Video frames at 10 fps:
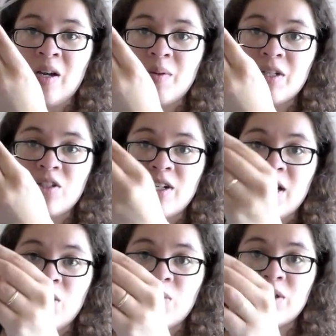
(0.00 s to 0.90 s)
I'm going to start
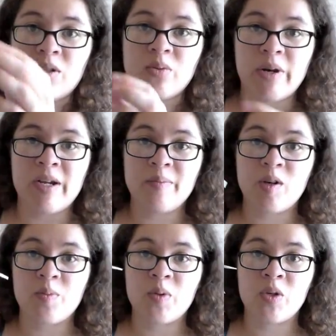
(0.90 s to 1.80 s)
out with gray and
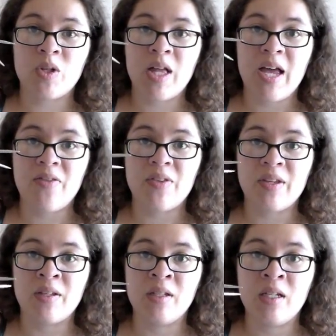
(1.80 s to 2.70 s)
purple, and
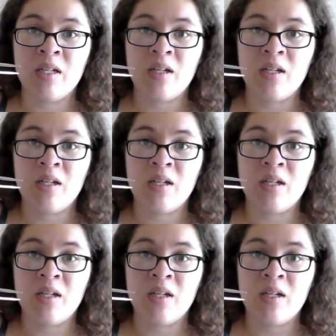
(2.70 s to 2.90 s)
then